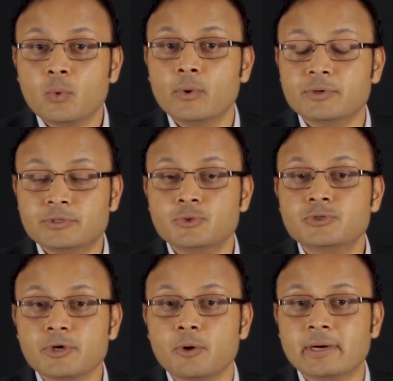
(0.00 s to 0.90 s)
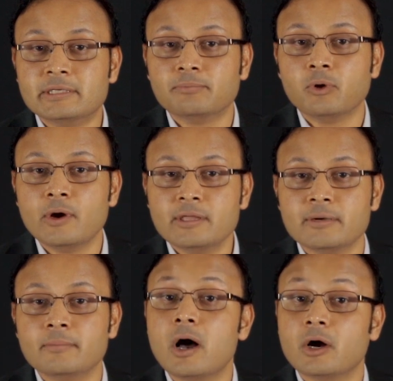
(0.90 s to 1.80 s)
we would do so by deploying
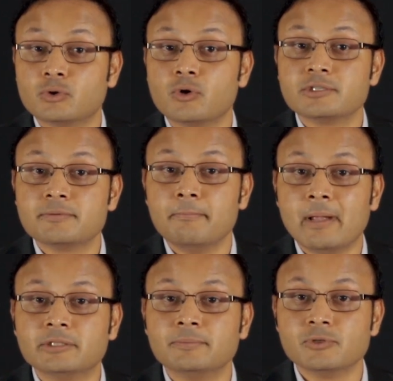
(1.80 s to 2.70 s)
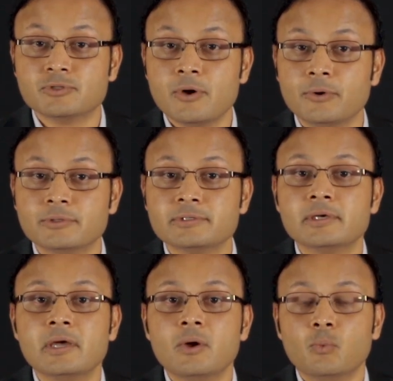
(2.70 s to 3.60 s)
them across multiple zones
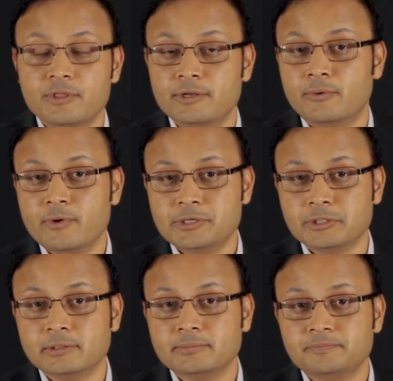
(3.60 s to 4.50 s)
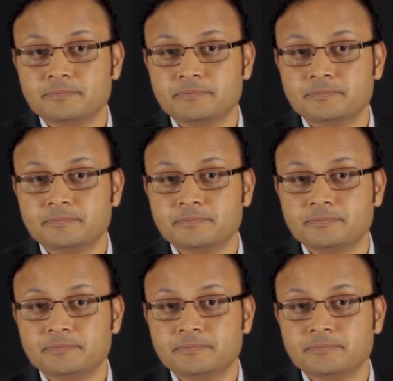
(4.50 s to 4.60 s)
within a region.